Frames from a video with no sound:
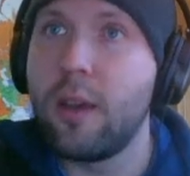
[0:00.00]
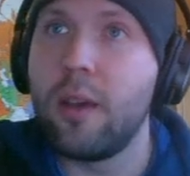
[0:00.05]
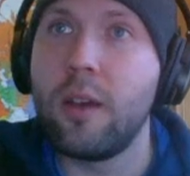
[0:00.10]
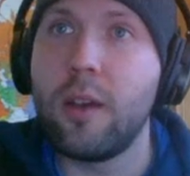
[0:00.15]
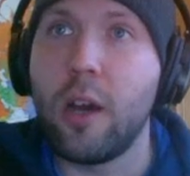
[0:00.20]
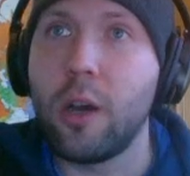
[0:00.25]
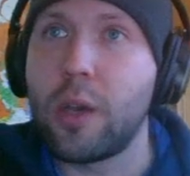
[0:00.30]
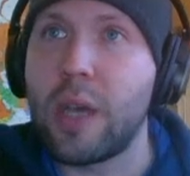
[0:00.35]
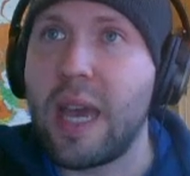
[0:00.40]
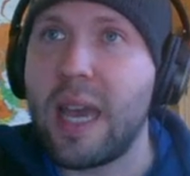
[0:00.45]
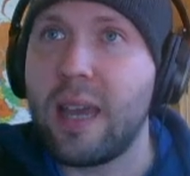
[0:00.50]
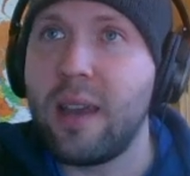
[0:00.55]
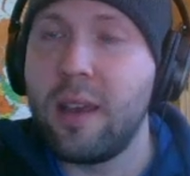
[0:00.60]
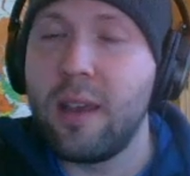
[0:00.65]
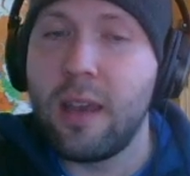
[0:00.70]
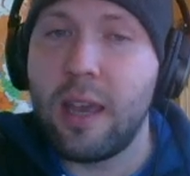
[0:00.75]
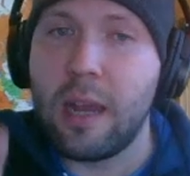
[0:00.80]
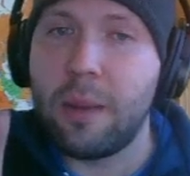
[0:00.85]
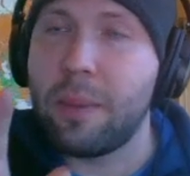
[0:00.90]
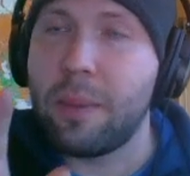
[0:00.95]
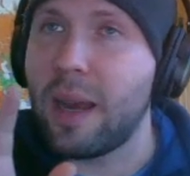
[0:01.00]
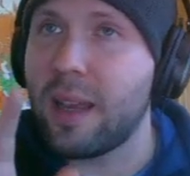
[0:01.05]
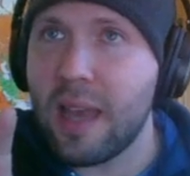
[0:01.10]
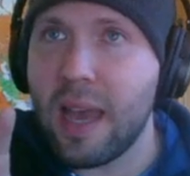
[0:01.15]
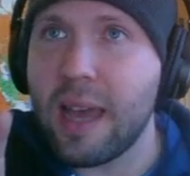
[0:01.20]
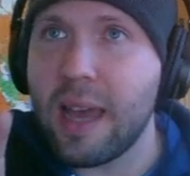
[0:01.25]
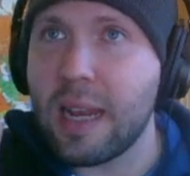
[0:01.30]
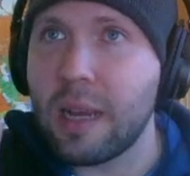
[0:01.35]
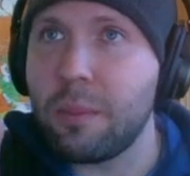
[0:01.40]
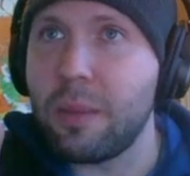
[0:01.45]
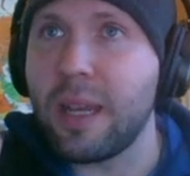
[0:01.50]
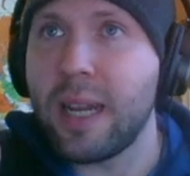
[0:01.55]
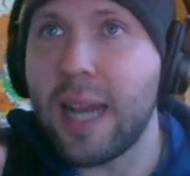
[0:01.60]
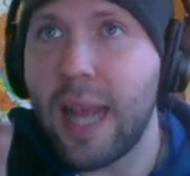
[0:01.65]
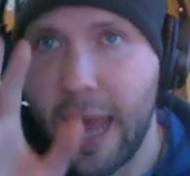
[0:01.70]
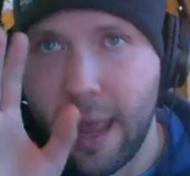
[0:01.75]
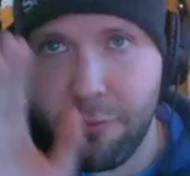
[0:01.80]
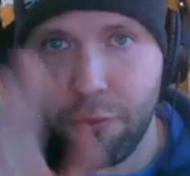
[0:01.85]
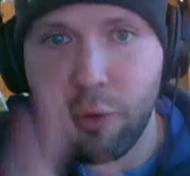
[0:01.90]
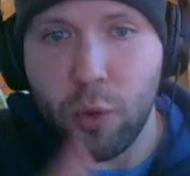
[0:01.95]
Okay? And by that I mean
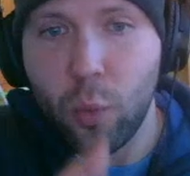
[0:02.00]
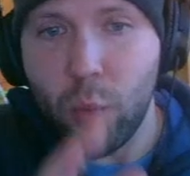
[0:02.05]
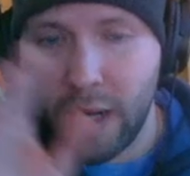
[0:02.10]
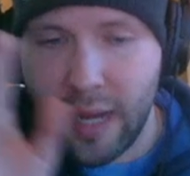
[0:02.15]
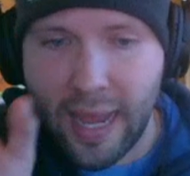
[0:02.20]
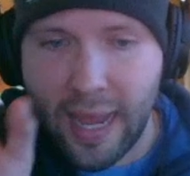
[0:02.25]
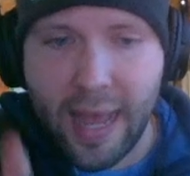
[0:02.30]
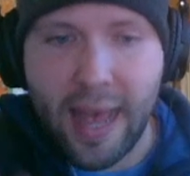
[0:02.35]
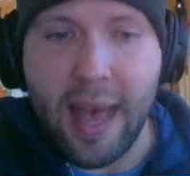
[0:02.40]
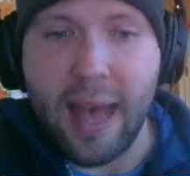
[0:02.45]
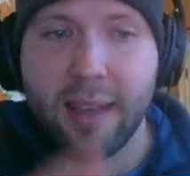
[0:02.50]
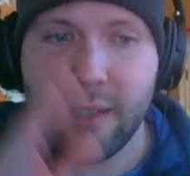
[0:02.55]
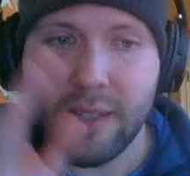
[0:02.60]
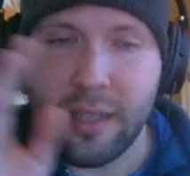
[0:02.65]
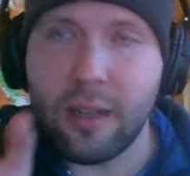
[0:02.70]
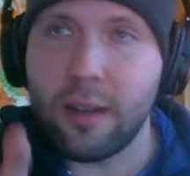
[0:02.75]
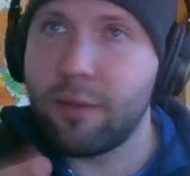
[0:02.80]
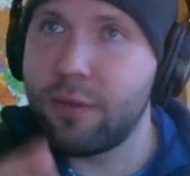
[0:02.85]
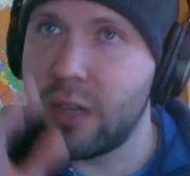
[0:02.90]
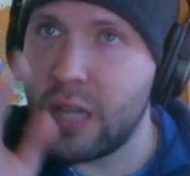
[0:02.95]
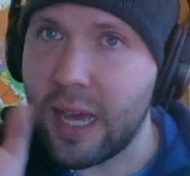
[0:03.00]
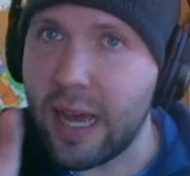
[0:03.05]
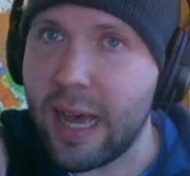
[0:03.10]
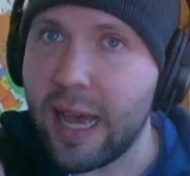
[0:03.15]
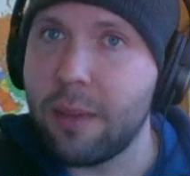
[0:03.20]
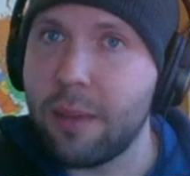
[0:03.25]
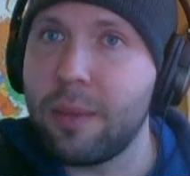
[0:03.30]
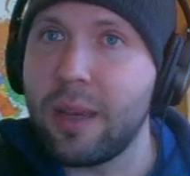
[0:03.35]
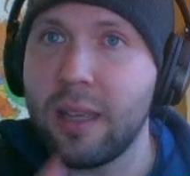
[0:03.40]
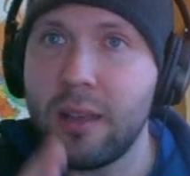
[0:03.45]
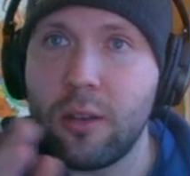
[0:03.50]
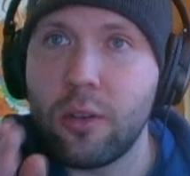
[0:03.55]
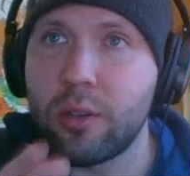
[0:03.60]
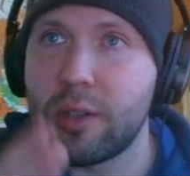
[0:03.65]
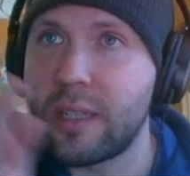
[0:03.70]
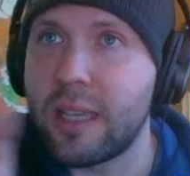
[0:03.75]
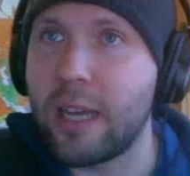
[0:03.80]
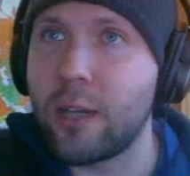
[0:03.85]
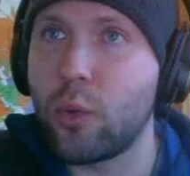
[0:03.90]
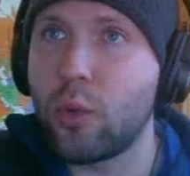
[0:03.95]
everyone has enough time in their
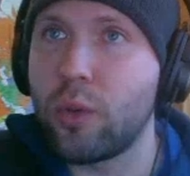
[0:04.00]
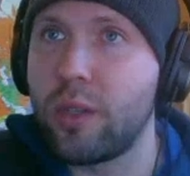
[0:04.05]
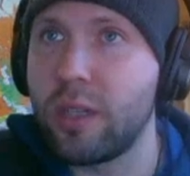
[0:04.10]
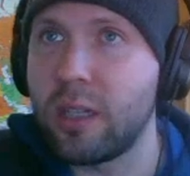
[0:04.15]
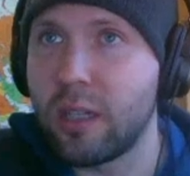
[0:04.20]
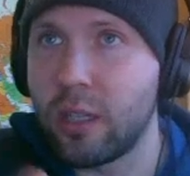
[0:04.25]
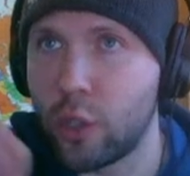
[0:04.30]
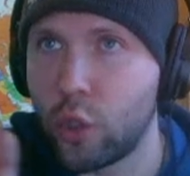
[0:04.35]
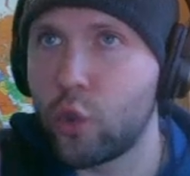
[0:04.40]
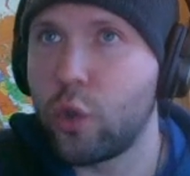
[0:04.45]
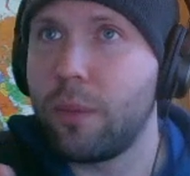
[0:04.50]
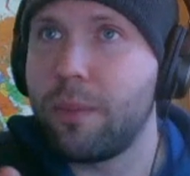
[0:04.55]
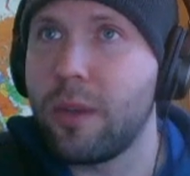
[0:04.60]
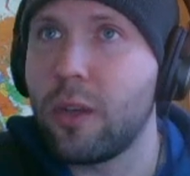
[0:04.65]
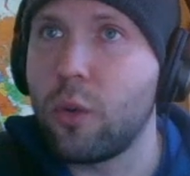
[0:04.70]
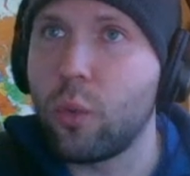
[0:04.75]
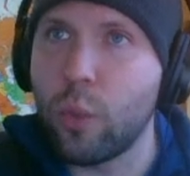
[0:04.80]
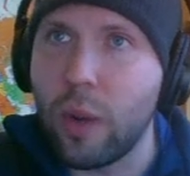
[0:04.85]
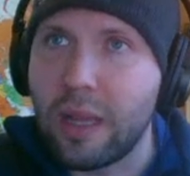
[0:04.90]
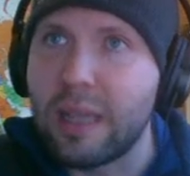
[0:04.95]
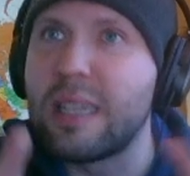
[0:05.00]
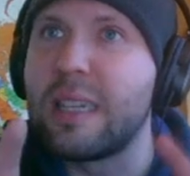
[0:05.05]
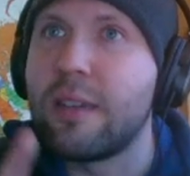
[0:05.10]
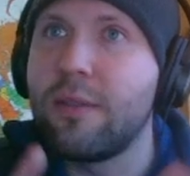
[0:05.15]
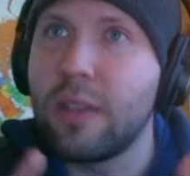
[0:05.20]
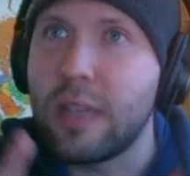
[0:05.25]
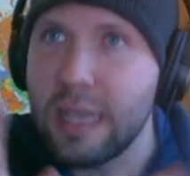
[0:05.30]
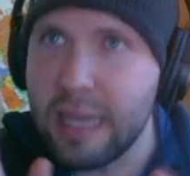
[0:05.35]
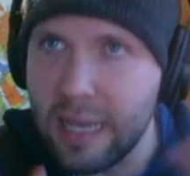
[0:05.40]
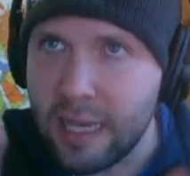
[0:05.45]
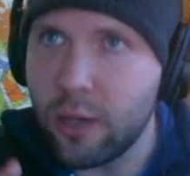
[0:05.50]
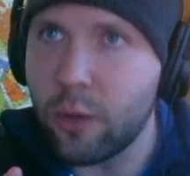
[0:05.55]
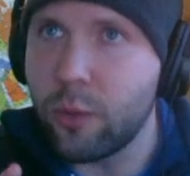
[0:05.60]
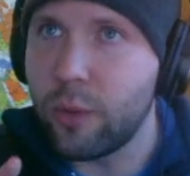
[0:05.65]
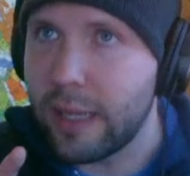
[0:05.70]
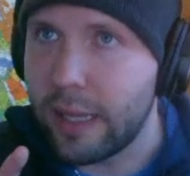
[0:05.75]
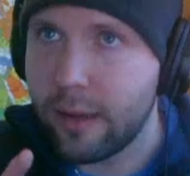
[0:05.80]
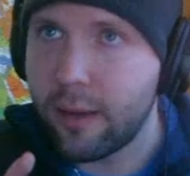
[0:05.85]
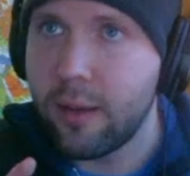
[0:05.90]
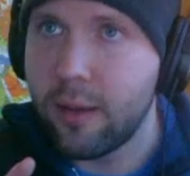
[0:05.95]
schedule to contribute relatively
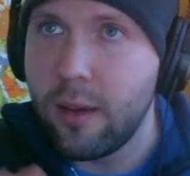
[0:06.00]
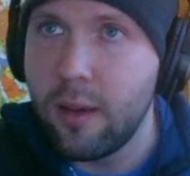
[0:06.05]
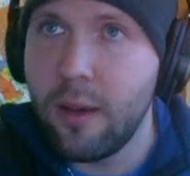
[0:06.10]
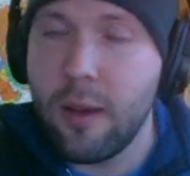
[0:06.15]
equally.